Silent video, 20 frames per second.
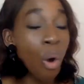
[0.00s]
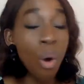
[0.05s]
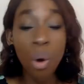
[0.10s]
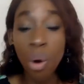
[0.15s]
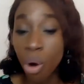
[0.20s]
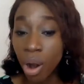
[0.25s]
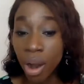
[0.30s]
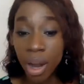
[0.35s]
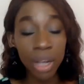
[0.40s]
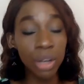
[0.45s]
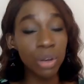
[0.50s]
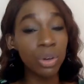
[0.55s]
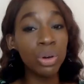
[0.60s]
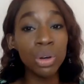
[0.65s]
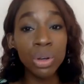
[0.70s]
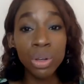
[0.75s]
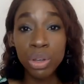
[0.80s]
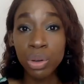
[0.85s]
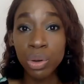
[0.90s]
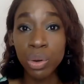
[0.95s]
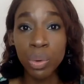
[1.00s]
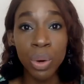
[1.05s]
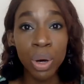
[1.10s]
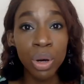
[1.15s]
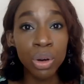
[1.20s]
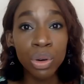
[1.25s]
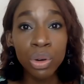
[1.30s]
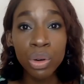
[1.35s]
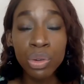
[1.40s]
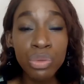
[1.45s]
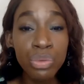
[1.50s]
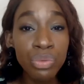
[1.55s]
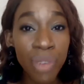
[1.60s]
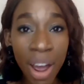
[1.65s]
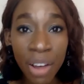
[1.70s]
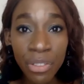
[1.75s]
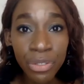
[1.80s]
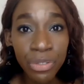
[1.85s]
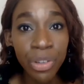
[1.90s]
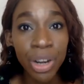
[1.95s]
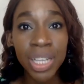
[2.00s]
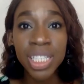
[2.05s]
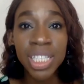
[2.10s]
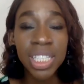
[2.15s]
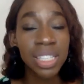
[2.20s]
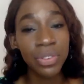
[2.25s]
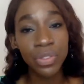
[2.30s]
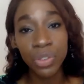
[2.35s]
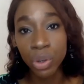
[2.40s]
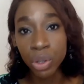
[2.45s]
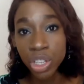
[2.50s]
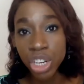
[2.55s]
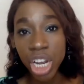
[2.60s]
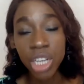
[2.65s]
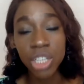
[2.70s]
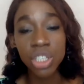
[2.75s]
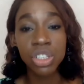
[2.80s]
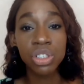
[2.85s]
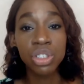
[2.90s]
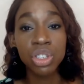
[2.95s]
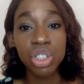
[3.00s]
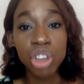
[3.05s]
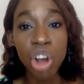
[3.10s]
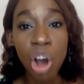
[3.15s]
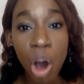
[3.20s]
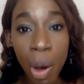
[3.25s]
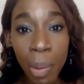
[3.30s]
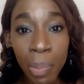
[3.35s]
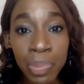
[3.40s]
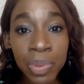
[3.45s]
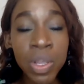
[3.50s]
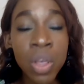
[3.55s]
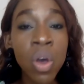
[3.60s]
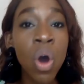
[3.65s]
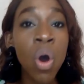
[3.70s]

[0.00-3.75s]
or a good reference if you're changing jobs,